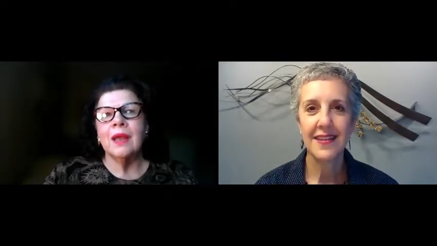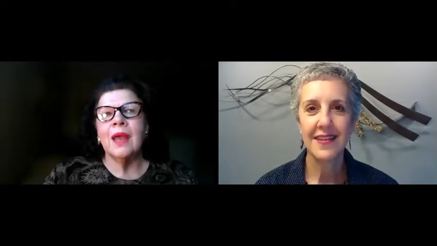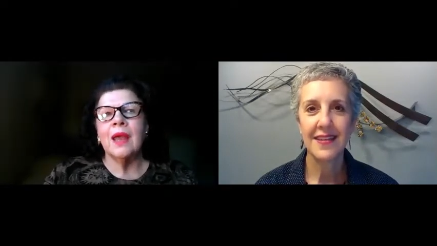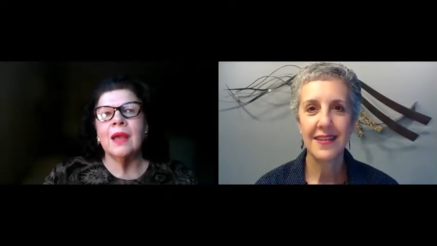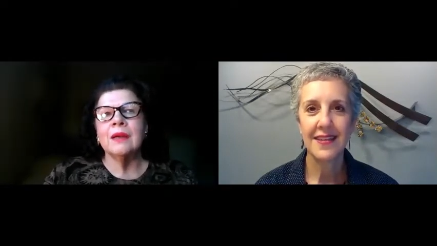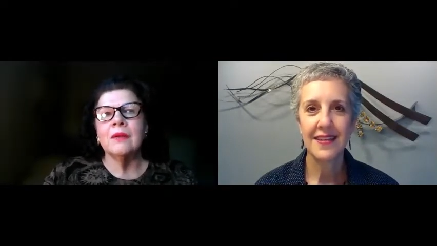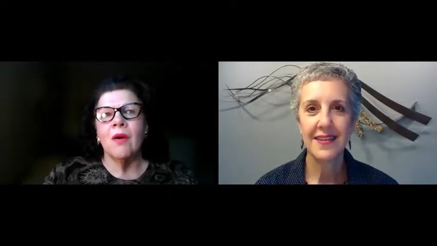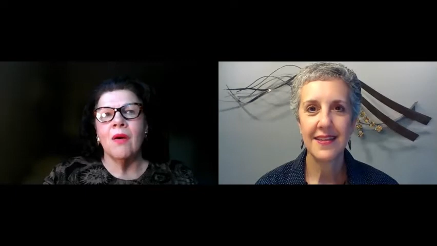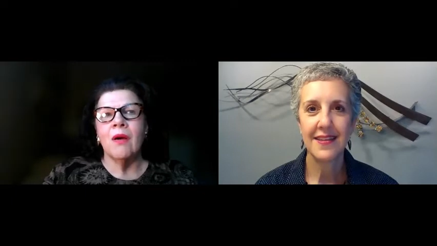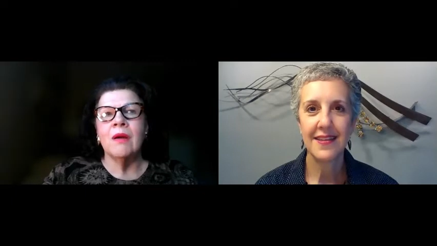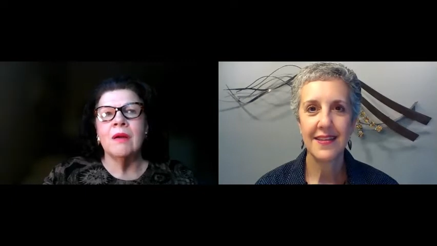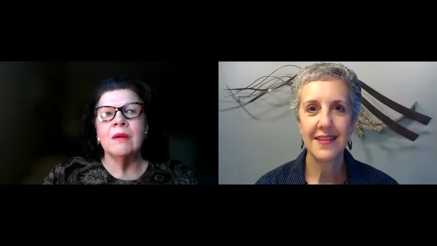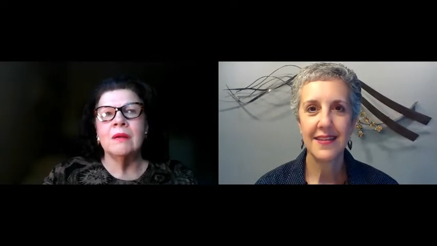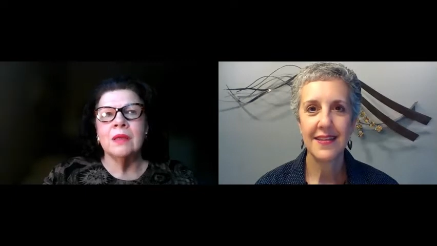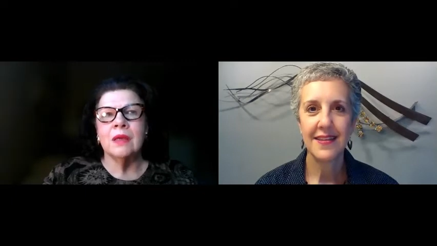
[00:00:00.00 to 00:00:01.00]
Speaker 1: at
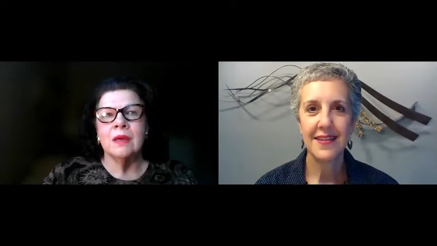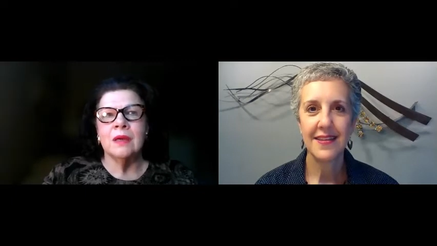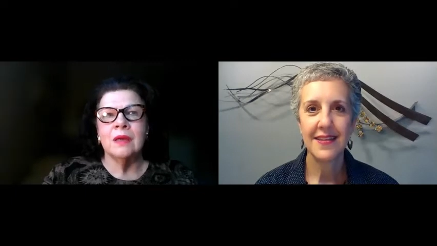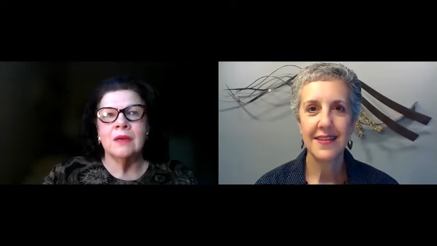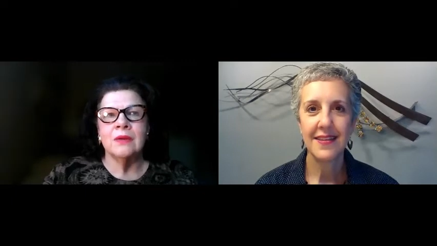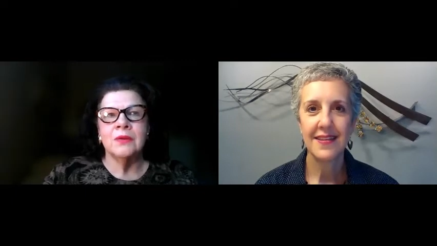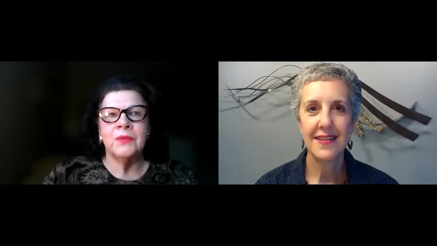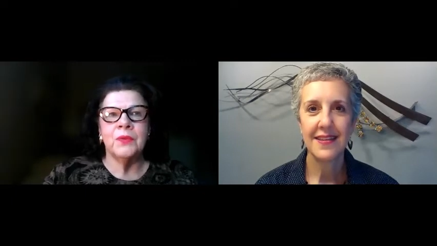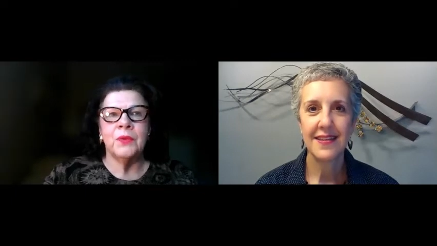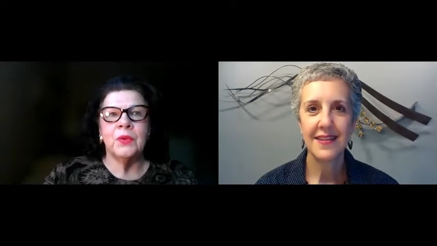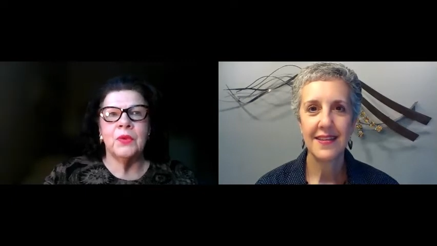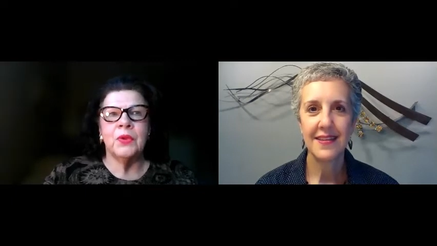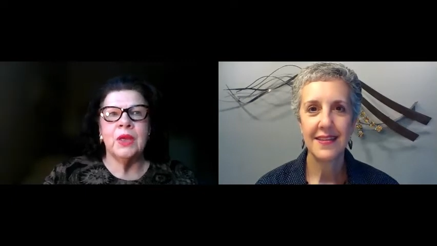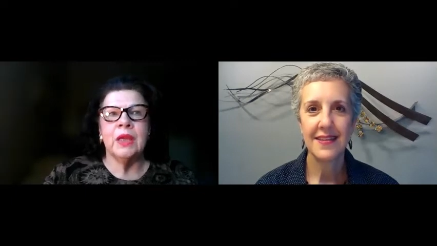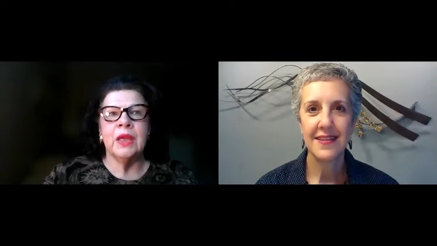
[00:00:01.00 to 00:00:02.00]
all of
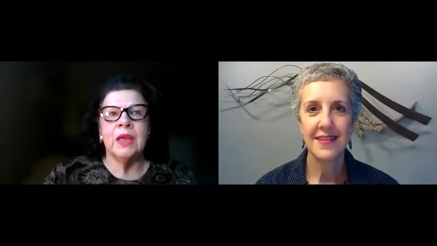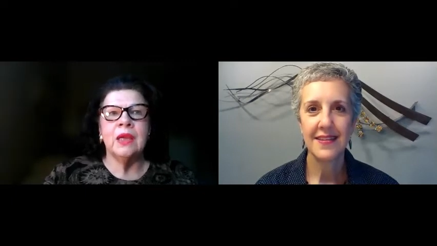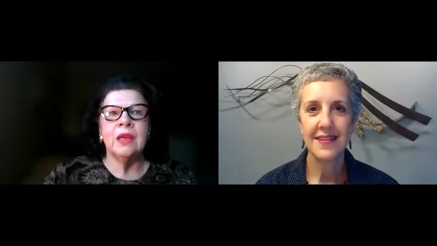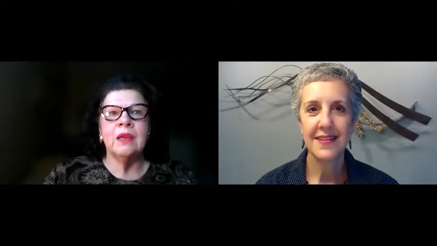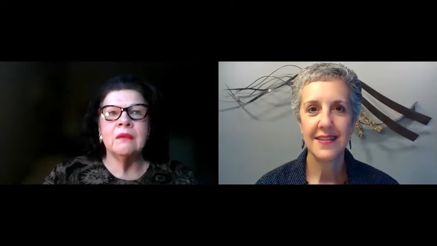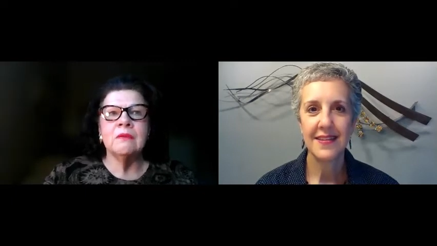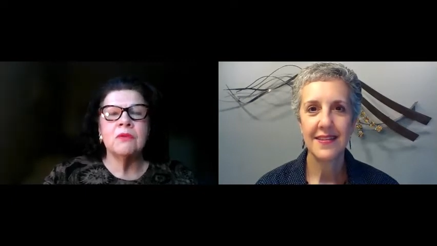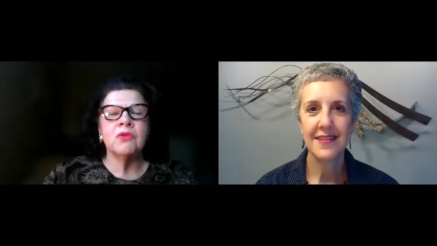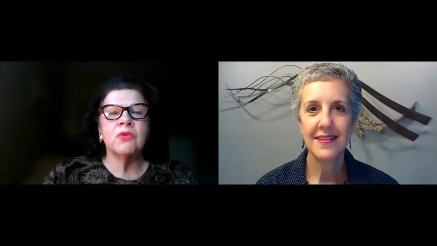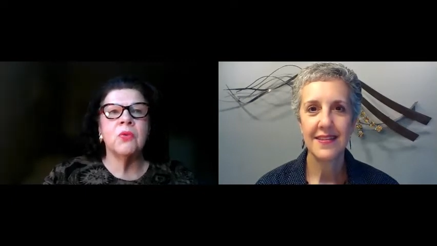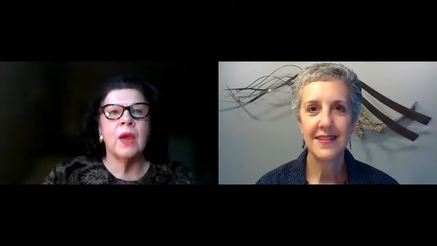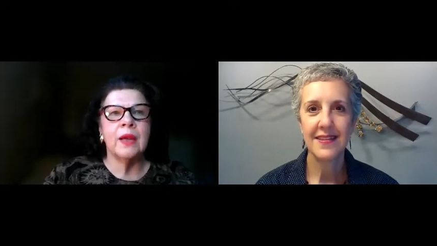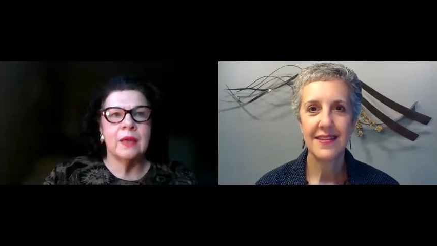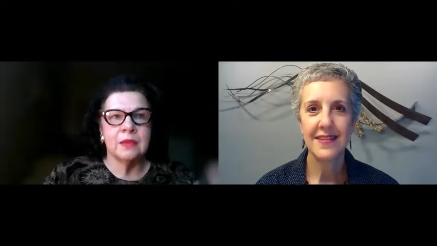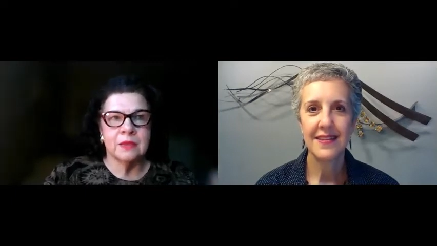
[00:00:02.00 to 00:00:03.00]
the
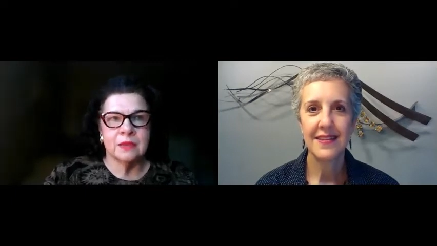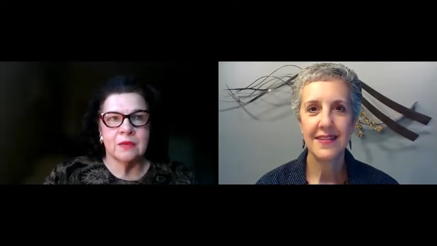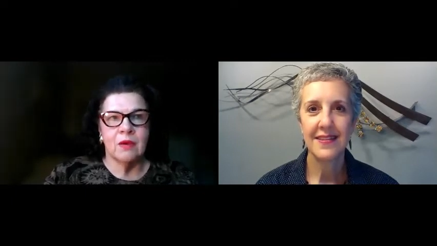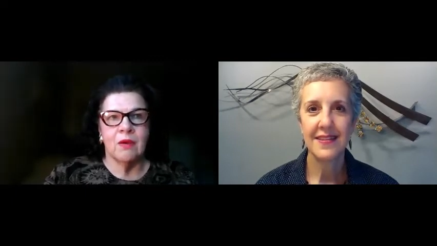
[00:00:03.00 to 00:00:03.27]
credits,